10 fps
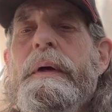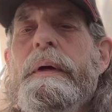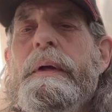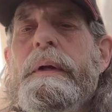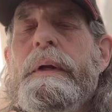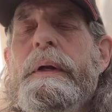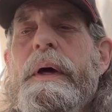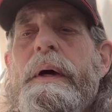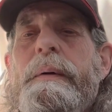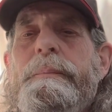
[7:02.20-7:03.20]
and
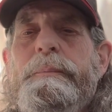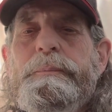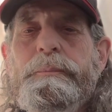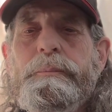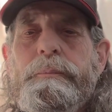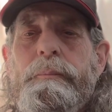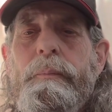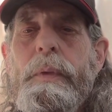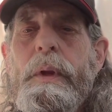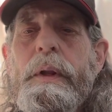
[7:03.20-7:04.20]
uh,
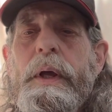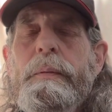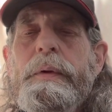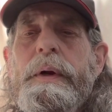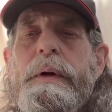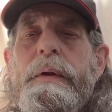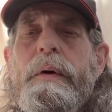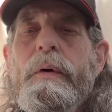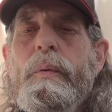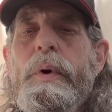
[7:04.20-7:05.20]
they were there the
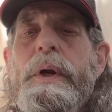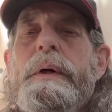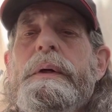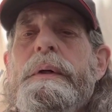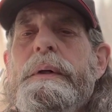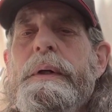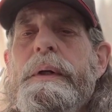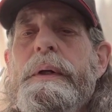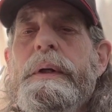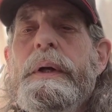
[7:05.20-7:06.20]
whole winter.
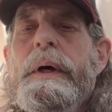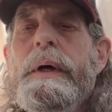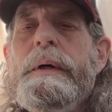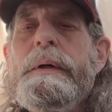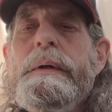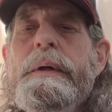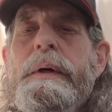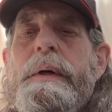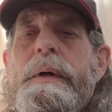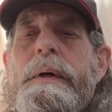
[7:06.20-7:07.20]
And uh,
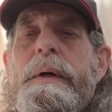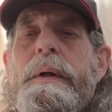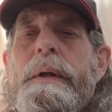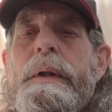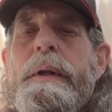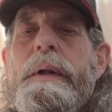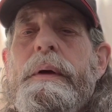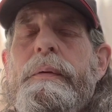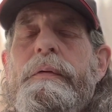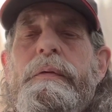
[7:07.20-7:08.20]

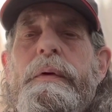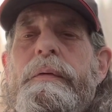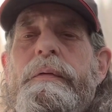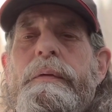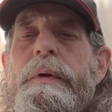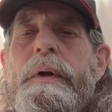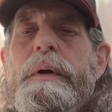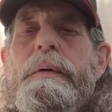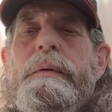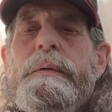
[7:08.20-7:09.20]
there was just you
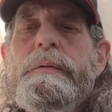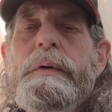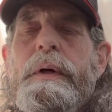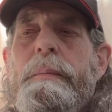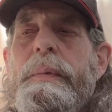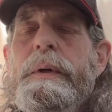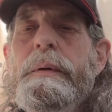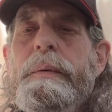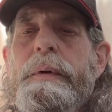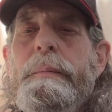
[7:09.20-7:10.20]
know
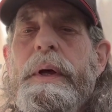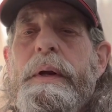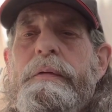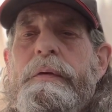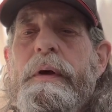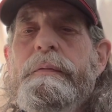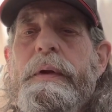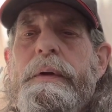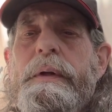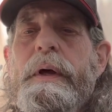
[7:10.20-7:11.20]
unbelievable the amount of stuff
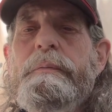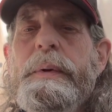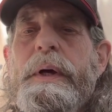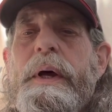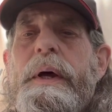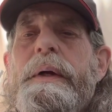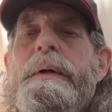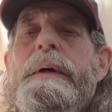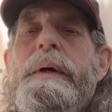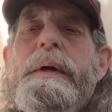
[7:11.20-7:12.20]
they left behind.